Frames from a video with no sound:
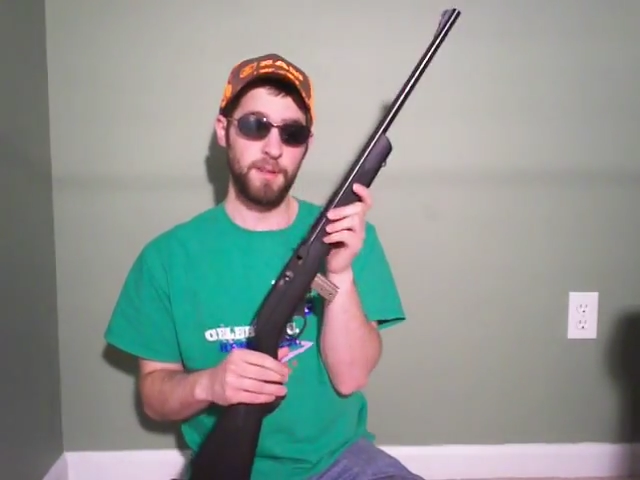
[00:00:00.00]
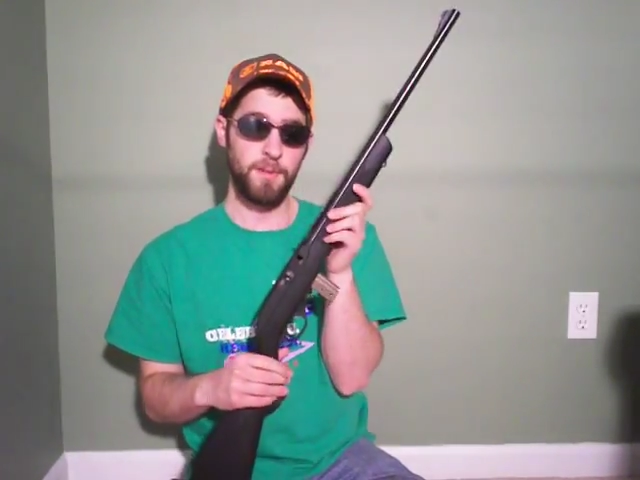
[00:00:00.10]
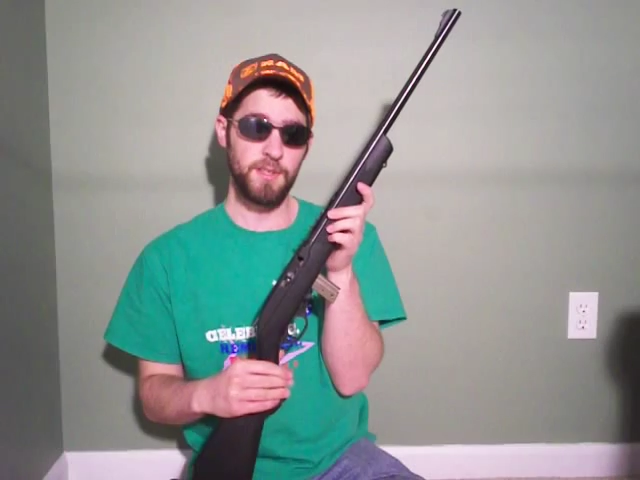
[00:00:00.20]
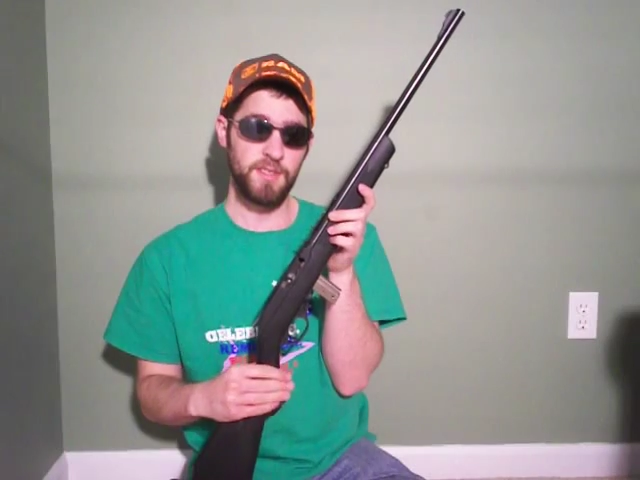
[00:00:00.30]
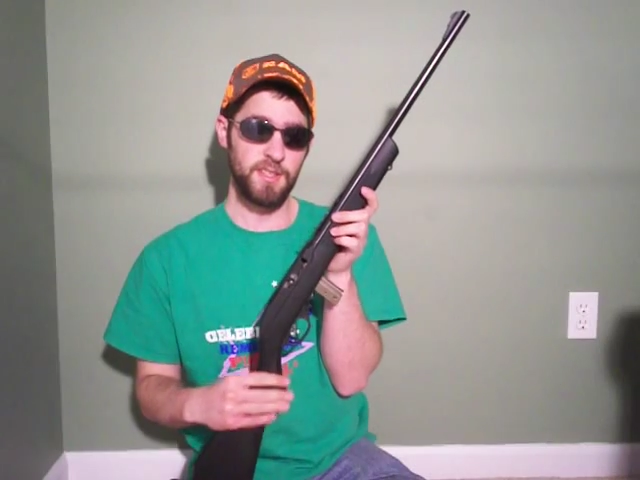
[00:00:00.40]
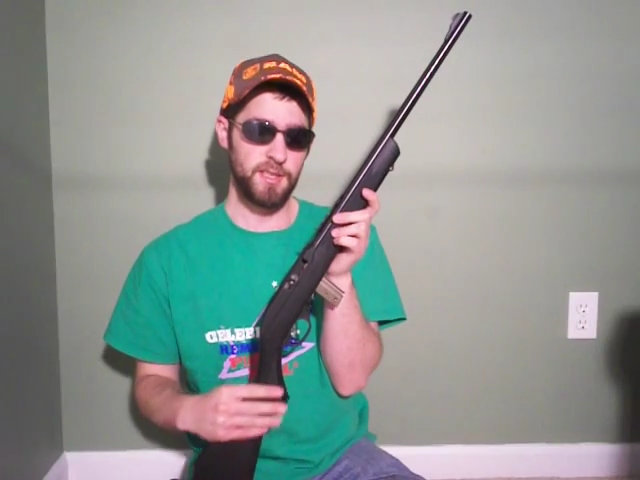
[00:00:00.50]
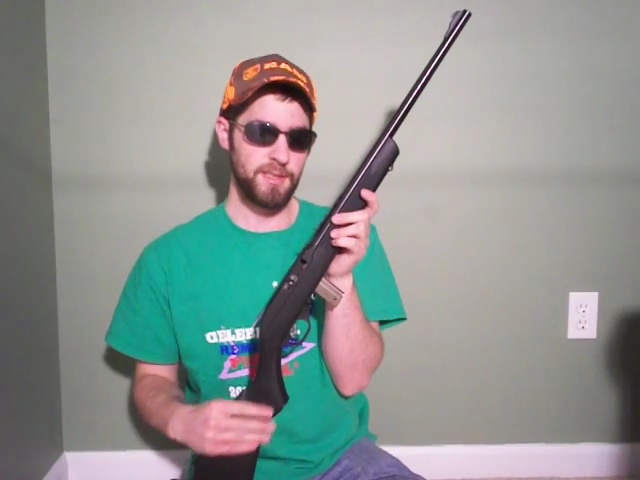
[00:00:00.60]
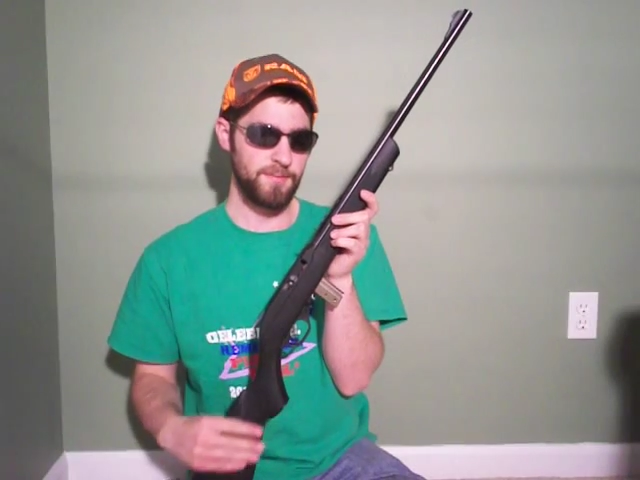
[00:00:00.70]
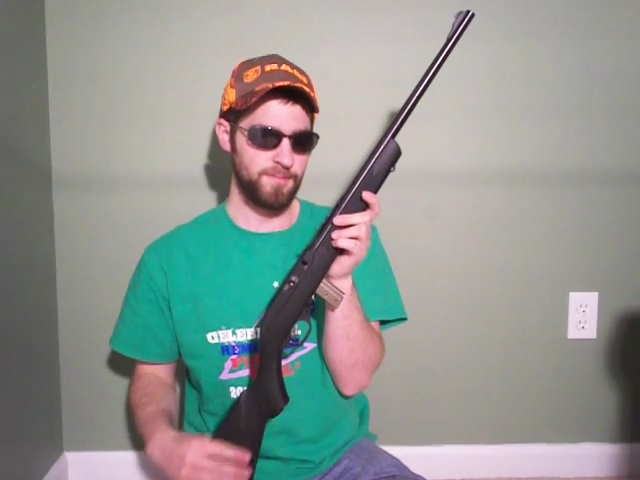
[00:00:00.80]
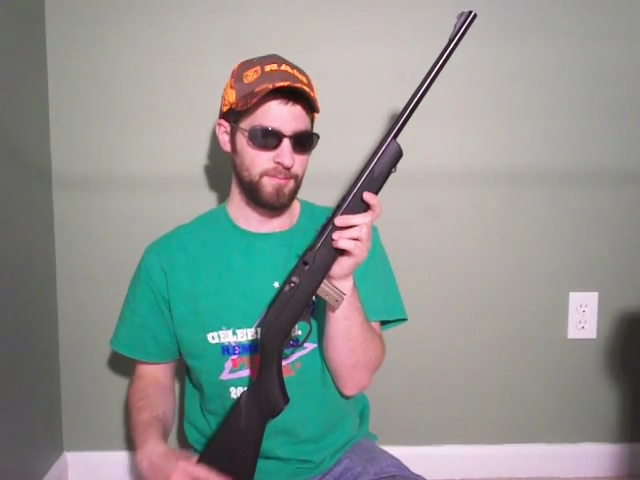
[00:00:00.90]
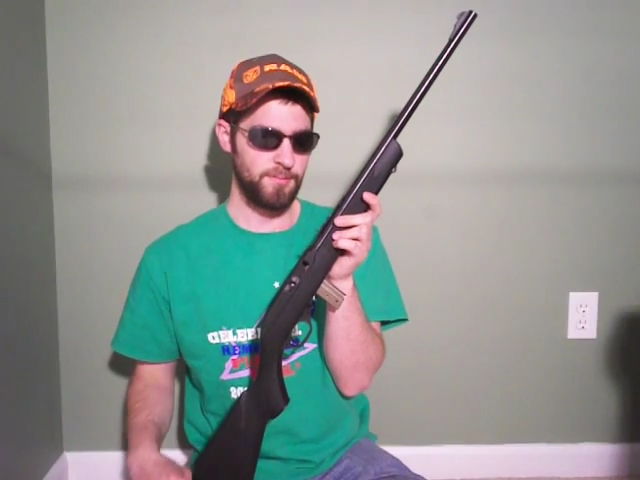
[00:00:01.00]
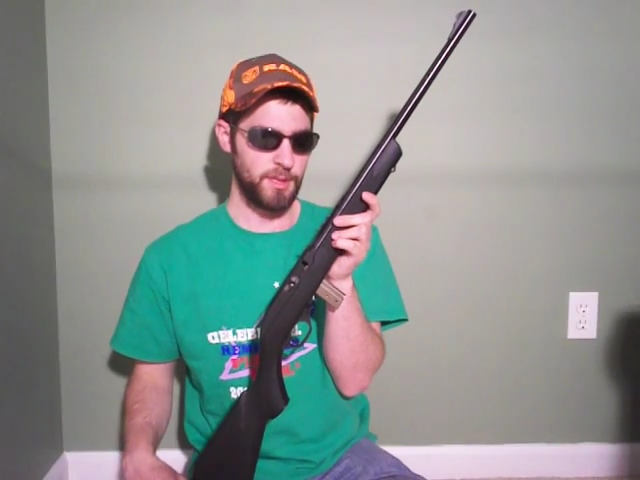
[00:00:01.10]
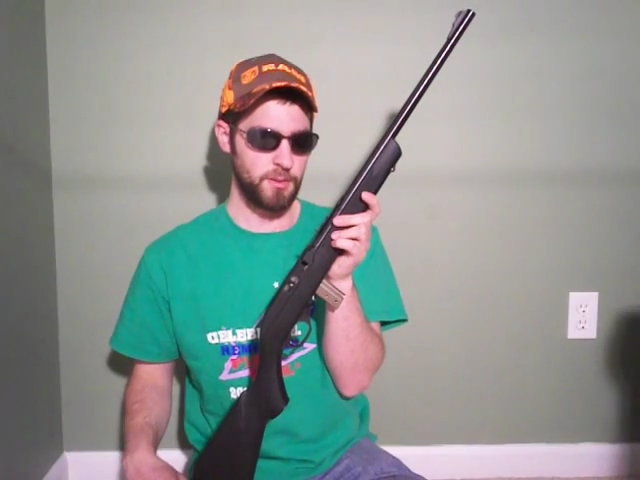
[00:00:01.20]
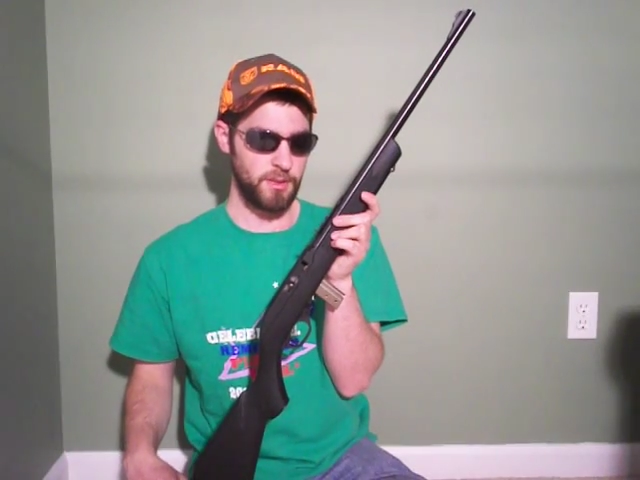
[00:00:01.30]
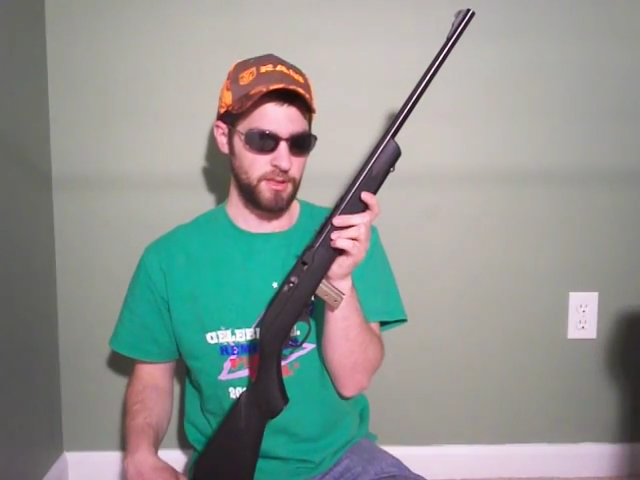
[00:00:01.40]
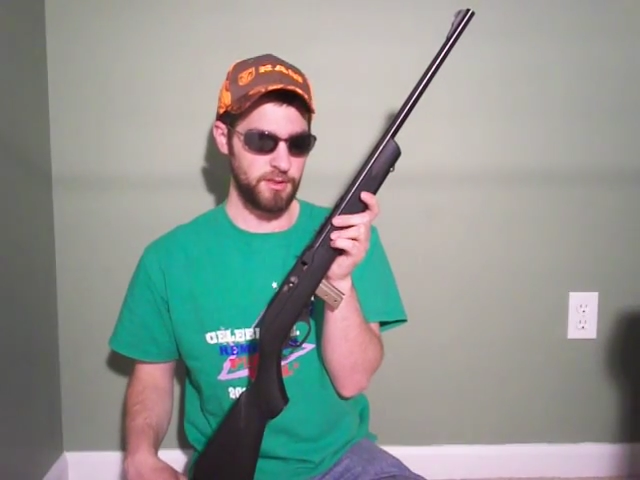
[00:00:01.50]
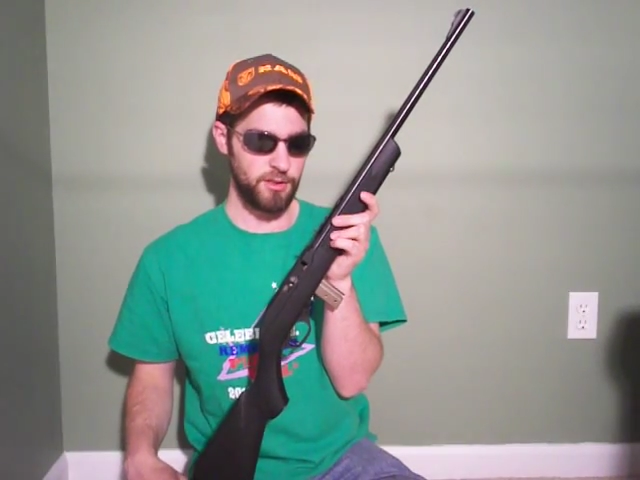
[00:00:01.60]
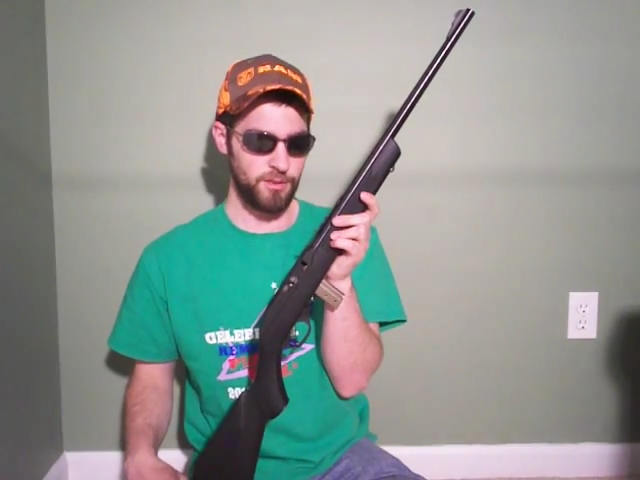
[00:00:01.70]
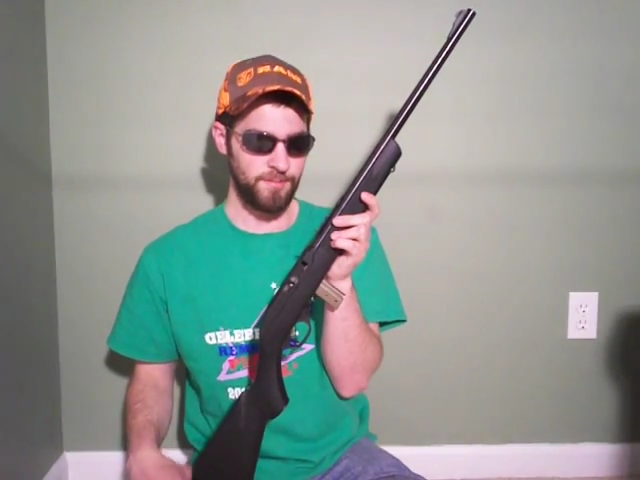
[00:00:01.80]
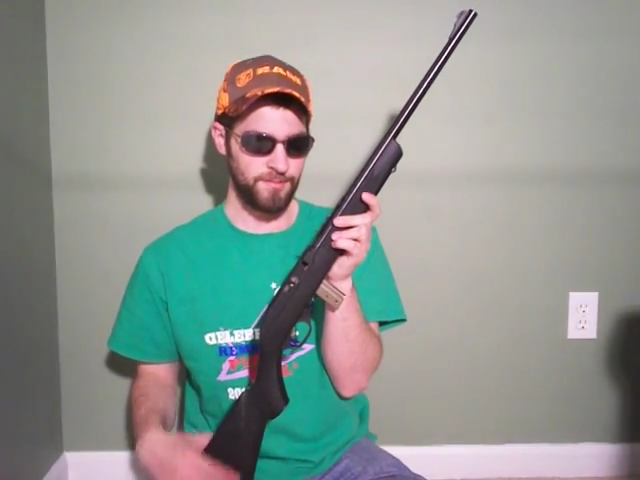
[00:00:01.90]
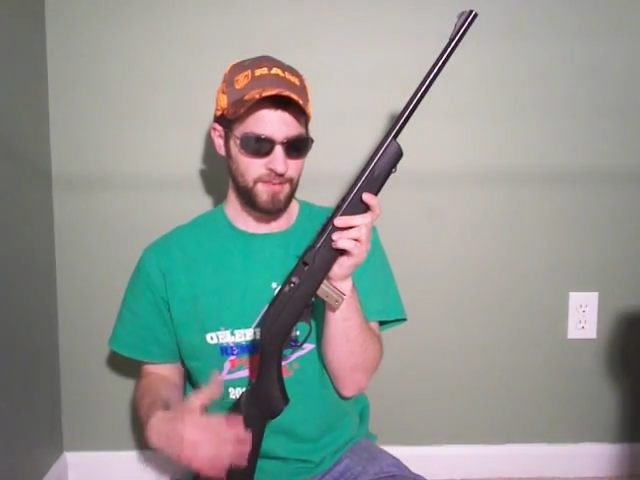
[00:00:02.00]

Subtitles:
differences between the two,